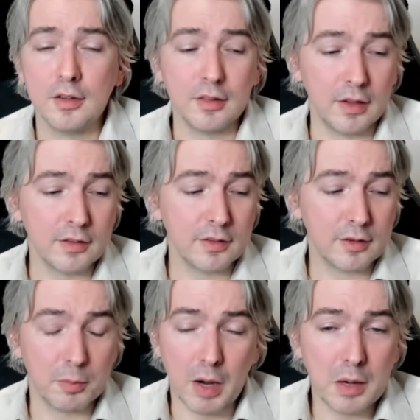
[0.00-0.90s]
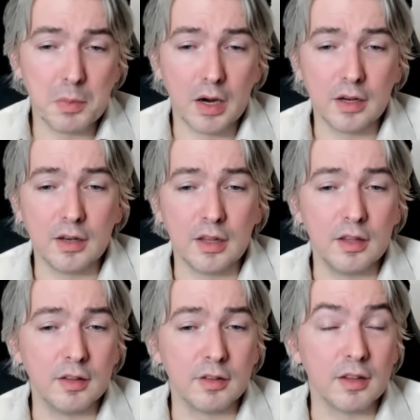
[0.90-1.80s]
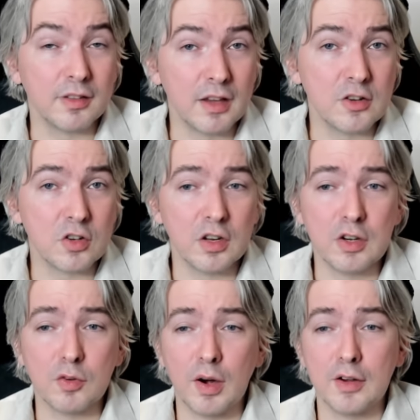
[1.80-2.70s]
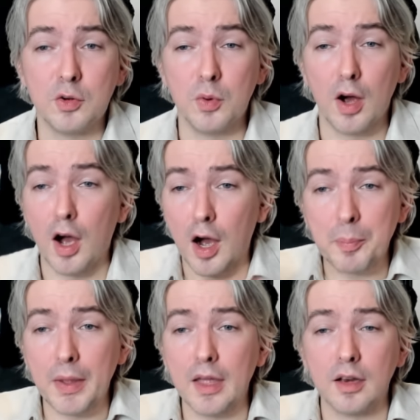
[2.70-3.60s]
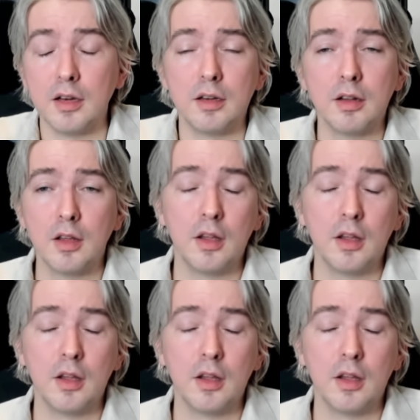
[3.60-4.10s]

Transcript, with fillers: This, to my mind, is essentially trying to upend